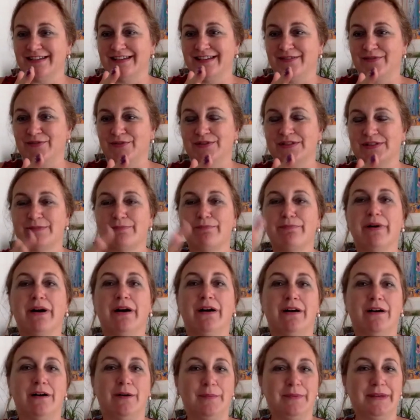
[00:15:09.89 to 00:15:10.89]
It was
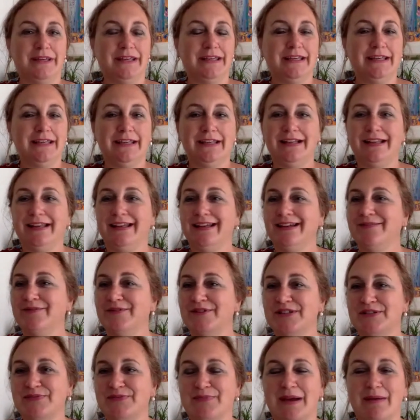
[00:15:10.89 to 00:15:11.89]
Palmy healing
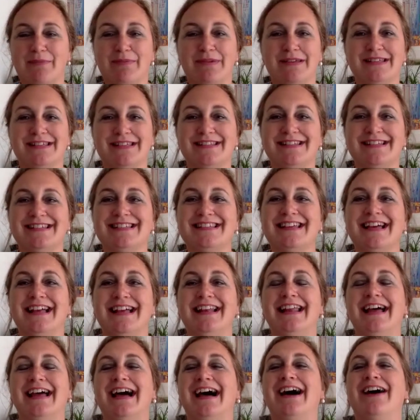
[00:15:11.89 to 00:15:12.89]
was my business, and
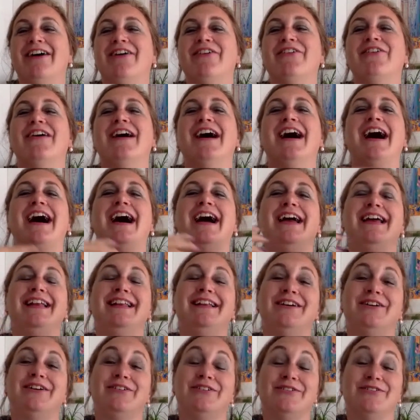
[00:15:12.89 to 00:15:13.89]
now I
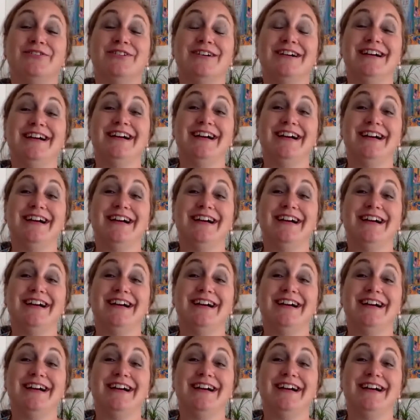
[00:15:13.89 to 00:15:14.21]
know,